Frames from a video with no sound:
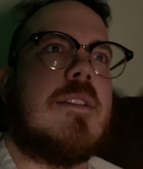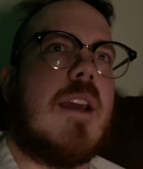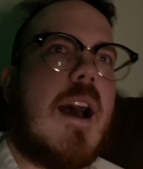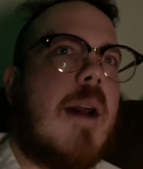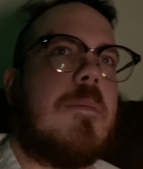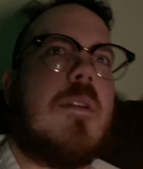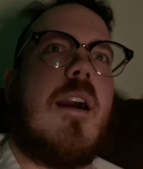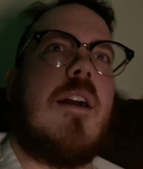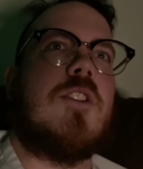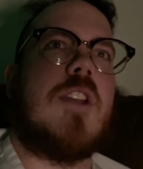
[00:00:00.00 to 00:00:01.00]

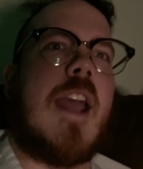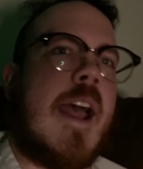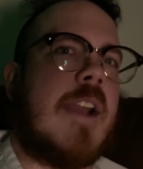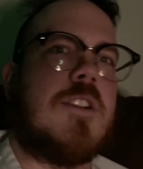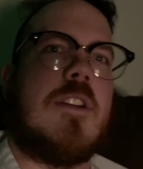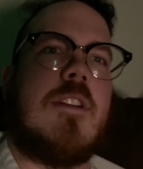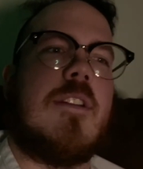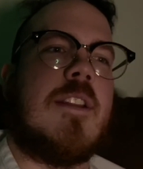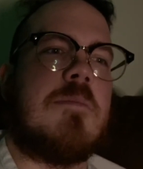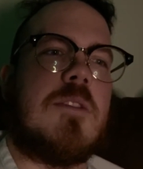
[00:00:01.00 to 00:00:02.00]
top-notch action,
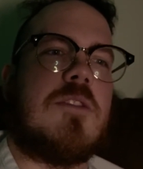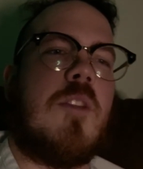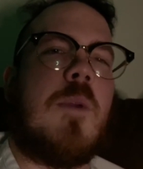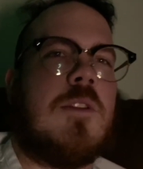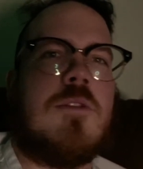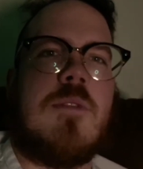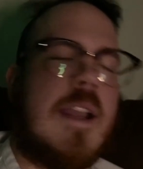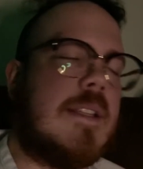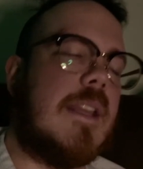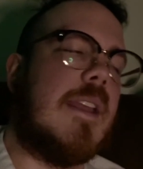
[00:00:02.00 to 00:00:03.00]
especially the way you
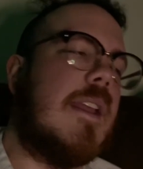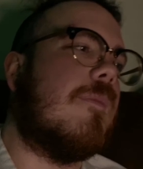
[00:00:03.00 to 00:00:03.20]
direct it,